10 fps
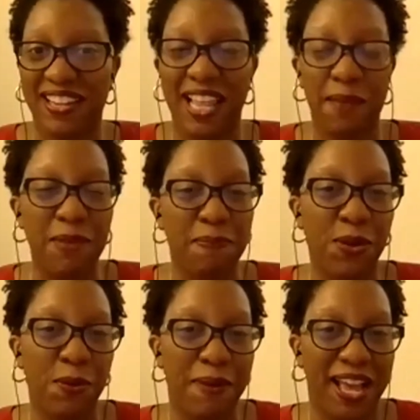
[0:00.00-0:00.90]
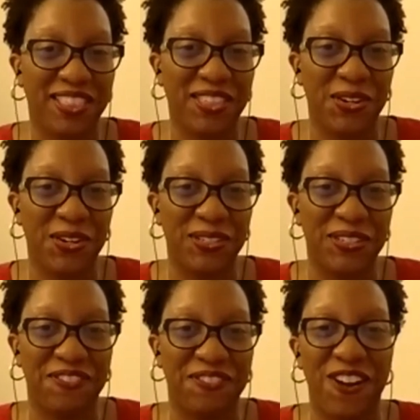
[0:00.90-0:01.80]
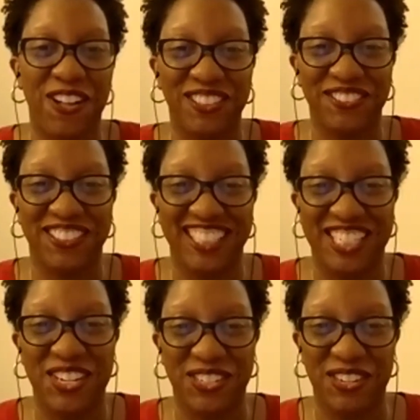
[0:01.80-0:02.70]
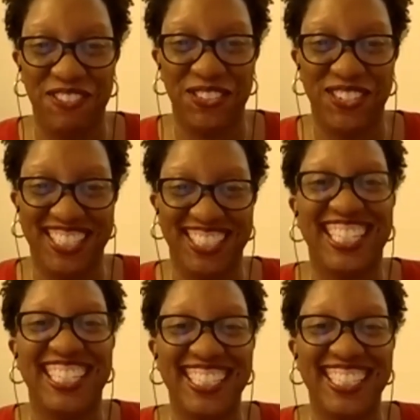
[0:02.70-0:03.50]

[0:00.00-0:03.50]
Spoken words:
Let me pull back the curtain for all of your listeners and viewers.